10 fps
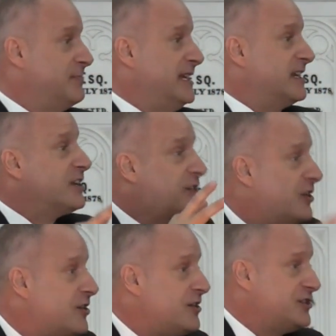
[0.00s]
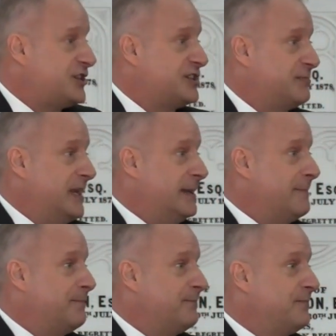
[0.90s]
It encourages me.
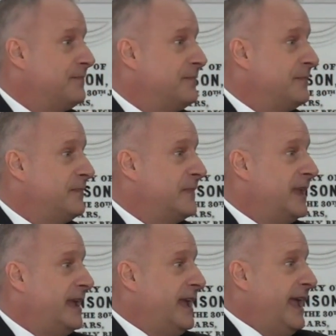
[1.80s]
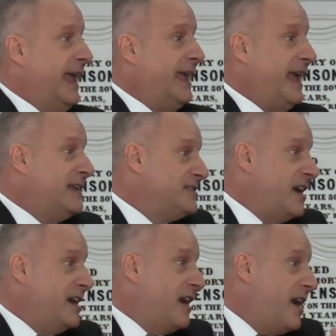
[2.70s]
And
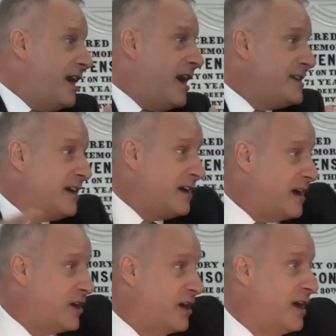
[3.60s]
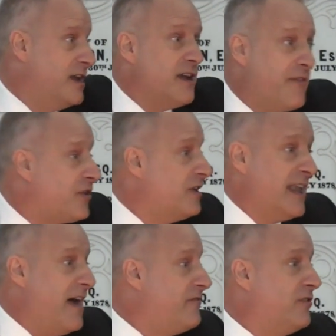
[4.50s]
on another
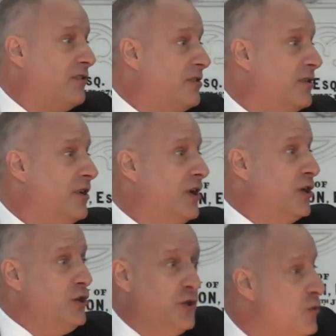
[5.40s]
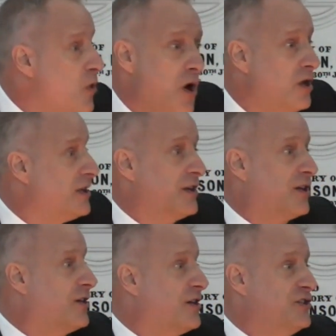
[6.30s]
level, you all
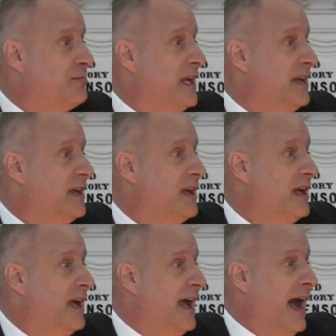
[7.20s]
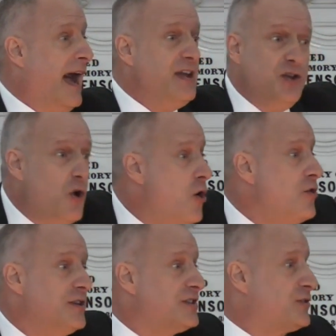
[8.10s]
encourage me. I
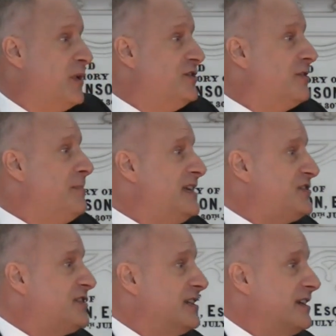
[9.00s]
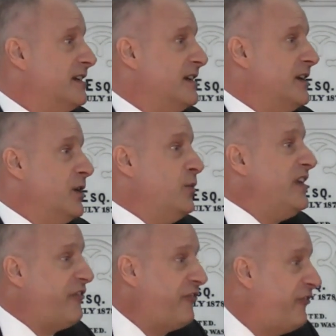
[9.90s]
notice when you're missing. We
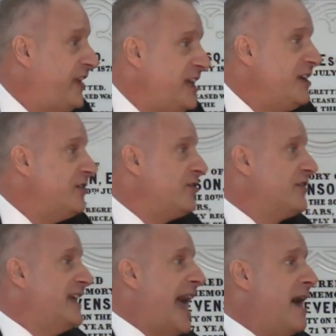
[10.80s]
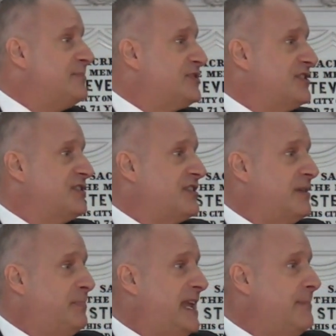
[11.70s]
feel the absence of the
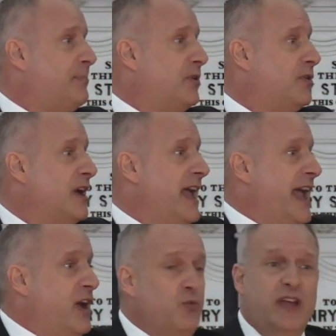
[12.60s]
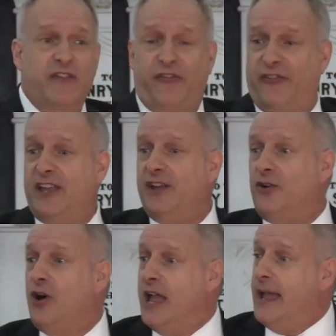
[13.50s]
people, and we
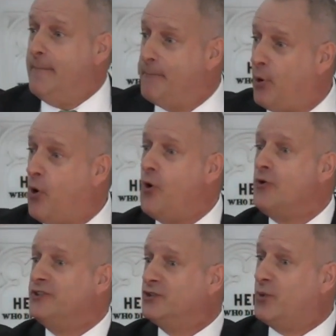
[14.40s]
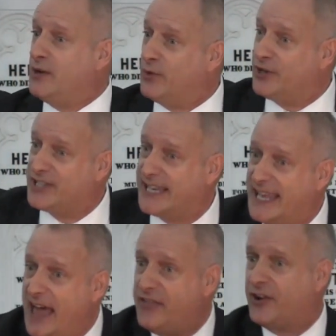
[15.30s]
feel emboldened when we're
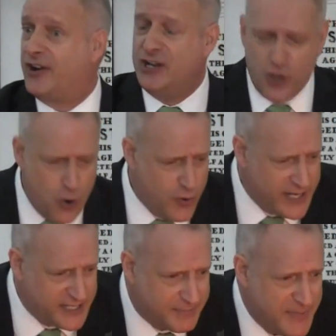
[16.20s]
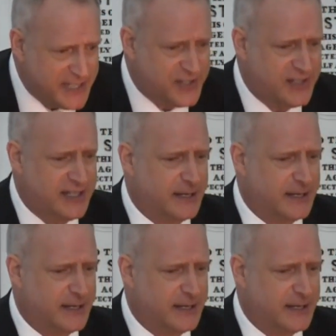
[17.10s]
together and no one is missing.